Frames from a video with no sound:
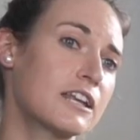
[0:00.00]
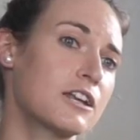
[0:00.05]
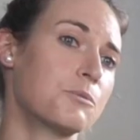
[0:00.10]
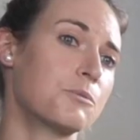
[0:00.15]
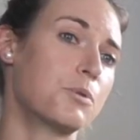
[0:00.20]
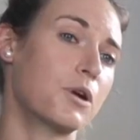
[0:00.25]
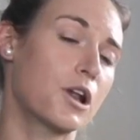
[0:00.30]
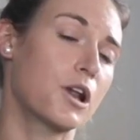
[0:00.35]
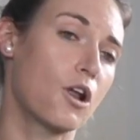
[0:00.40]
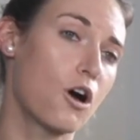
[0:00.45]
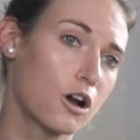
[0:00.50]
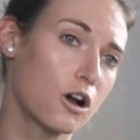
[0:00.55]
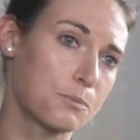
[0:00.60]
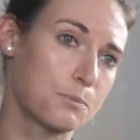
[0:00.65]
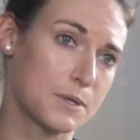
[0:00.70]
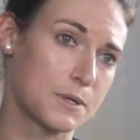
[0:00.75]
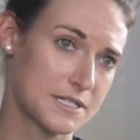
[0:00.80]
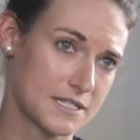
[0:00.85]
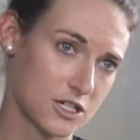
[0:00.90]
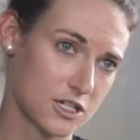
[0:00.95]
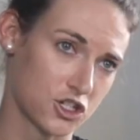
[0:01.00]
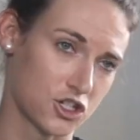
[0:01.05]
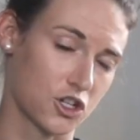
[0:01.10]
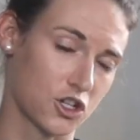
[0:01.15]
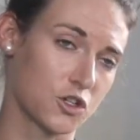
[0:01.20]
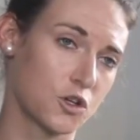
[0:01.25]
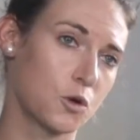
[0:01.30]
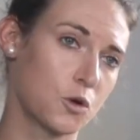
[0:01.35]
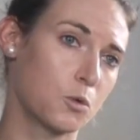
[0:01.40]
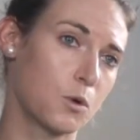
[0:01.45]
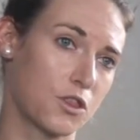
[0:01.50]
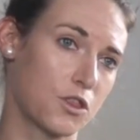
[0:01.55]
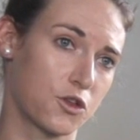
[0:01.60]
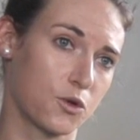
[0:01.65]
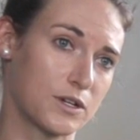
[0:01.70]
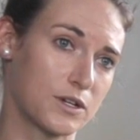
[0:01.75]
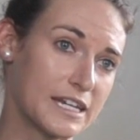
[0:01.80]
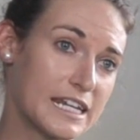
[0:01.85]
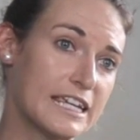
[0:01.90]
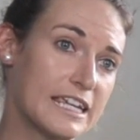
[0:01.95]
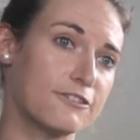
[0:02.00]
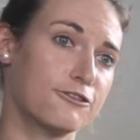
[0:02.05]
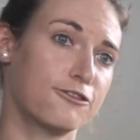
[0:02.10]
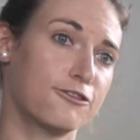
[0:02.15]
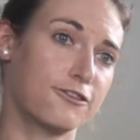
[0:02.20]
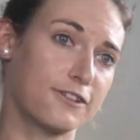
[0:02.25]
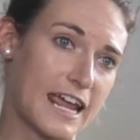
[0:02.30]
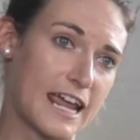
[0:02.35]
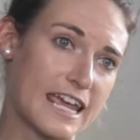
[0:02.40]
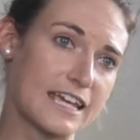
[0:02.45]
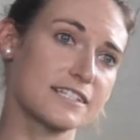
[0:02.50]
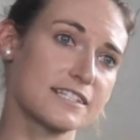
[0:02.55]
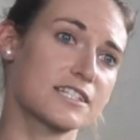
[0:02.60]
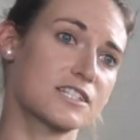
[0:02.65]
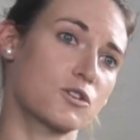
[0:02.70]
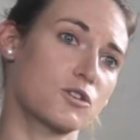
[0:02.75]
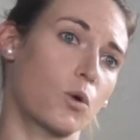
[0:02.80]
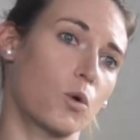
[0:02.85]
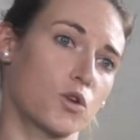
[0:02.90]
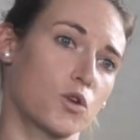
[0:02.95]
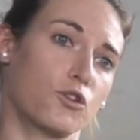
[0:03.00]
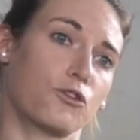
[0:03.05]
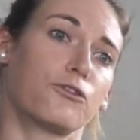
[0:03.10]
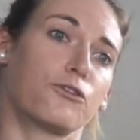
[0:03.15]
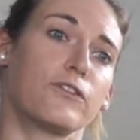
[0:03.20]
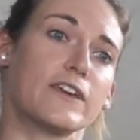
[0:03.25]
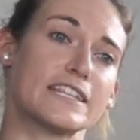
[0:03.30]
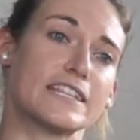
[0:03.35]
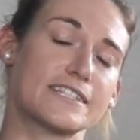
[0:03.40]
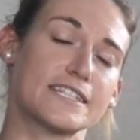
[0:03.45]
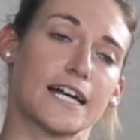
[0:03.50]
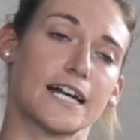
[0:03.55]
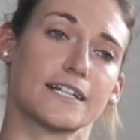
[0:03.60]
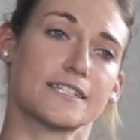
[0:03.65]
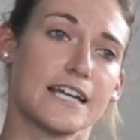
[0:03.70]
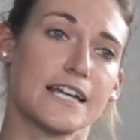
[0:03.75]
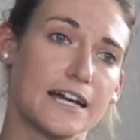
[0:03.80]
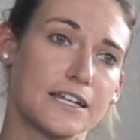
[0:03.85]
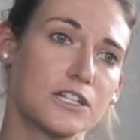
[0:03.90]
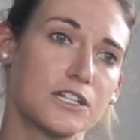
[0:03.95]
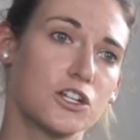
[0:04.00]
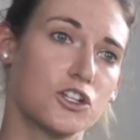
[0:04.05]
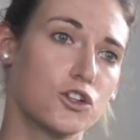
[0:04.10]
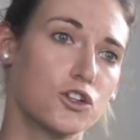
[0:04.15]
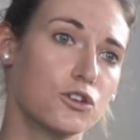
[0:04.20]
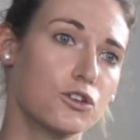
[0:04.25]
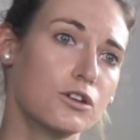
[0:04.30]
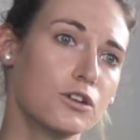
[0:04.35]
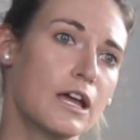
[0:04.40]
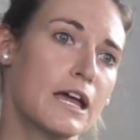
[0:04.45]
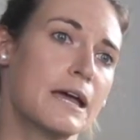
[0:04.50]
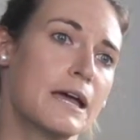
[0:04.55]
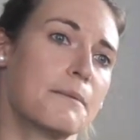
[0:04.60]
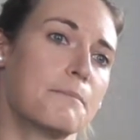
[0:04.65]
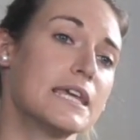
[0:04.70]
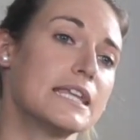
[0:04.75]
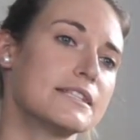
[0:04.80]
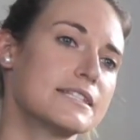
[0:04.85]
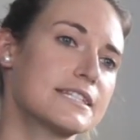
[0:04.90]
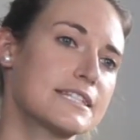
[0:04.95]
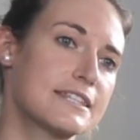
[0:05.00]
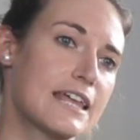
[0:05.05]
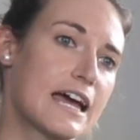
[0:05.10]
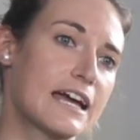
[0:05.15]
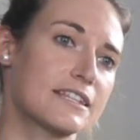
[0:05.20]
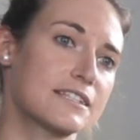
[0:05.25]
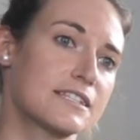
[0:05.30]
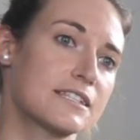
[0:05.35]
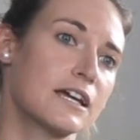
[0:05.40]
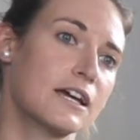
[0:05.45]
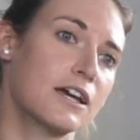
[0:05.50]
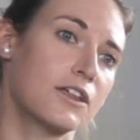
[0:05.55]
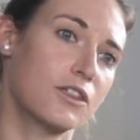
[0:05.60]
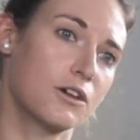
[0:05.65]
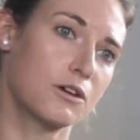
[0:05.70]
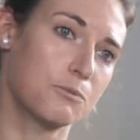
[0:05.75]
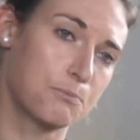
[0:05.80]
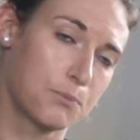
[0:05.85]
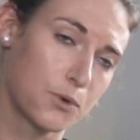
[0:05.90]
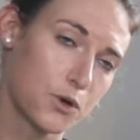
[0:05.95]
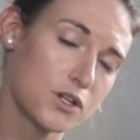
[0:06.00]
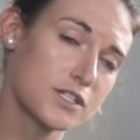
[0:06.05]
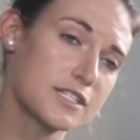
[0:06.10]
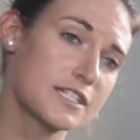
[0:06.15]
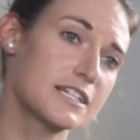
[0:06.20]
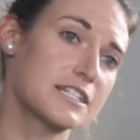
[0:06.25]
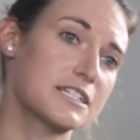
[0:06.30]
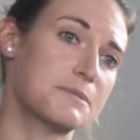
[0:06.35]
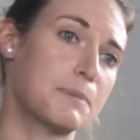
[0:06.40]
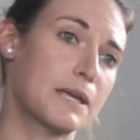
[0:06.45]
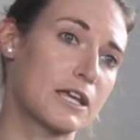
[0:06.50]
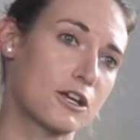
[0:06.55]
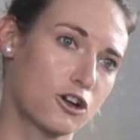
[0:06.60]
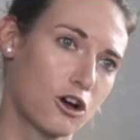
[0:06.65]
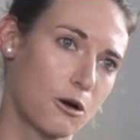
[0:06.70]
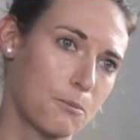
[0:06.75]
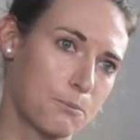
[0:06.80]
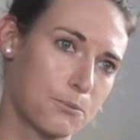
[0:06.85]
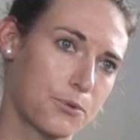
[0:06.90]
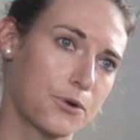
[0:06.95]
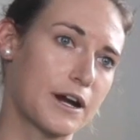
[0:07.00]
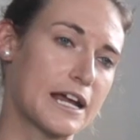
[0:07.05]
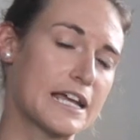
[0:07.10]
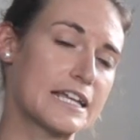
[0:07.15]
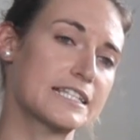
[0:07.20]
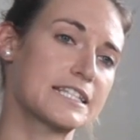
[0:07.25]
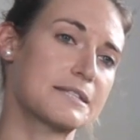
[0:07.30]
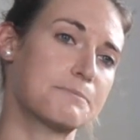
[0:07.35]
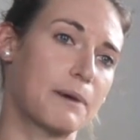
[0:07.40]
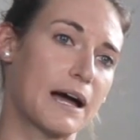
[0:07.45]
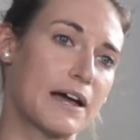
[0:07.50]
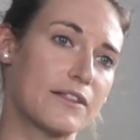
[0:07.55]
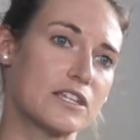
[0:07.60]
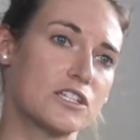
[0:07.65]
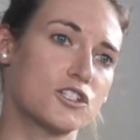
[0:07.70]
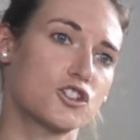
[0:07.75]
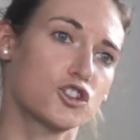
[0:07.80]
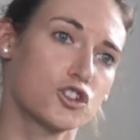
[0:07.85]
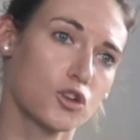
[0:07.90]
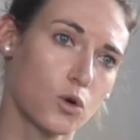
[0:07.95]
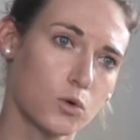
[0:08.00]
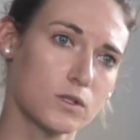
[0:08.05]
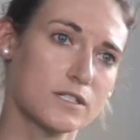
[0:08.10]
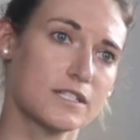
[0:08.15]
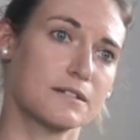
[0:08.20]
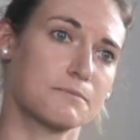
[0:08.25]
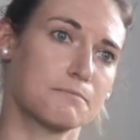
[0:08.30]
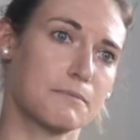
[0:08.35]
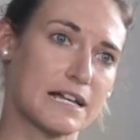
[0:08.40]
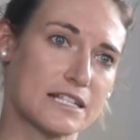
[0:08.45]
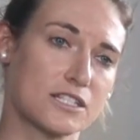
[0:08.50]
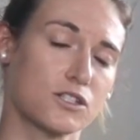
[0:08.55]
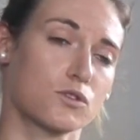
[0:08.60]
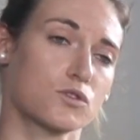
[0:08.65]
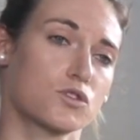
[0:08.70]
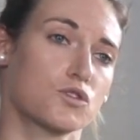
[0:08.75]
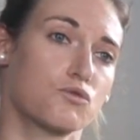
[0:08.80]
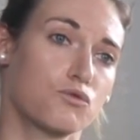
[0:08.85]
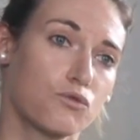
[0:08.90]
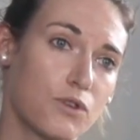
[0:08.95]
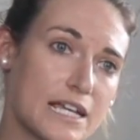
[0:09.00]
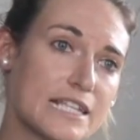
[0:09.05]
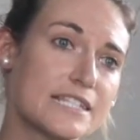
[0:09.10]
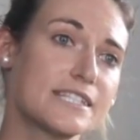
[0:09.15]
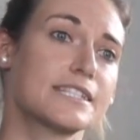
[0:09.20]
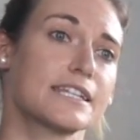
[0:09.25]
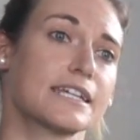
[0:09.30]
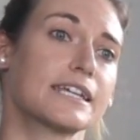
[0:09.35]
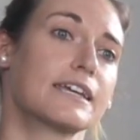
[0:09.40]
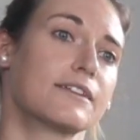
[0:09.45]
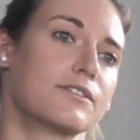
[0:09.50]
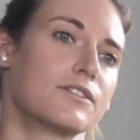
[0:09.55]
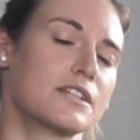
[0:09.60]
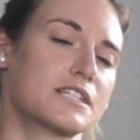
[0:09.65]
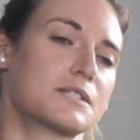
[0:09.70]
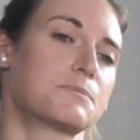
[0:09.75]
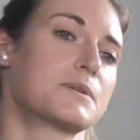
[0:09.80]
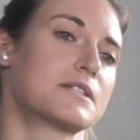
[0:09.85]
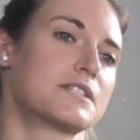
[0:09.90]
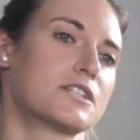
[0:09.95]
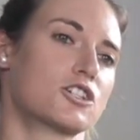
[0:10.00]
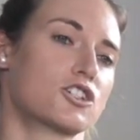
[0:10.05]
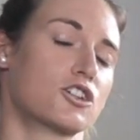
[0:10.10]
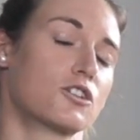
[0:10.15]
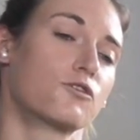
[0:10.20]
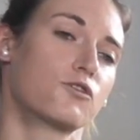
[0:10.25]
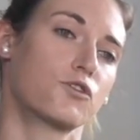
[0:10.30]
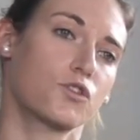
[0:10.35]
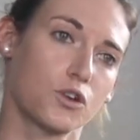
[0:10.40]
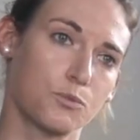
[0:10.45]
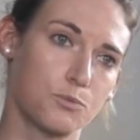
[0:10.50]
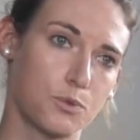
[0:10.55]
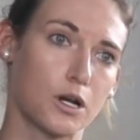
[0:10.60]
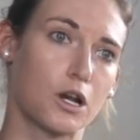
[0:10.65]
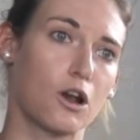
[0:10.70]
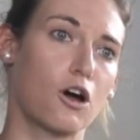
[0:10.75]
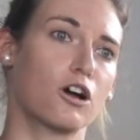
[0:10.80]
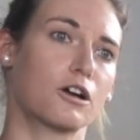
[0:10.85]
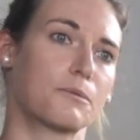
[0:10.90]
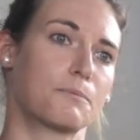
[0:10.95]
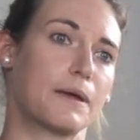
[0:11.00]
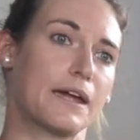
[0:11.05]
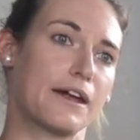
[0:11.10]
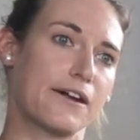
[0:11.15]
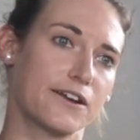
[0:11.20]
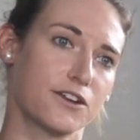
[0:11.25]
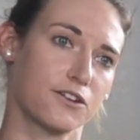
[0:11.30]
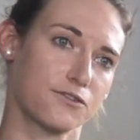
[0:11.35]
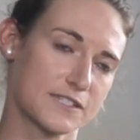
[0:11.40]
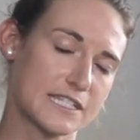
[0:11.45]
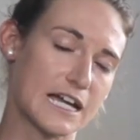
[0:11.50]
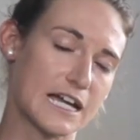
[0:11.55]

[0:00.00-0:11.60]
in a prolonged position with your knee flexed or your feet tucked under you means that the bursa is being compressed by these shortened muscles resting in this position for a prolonged period of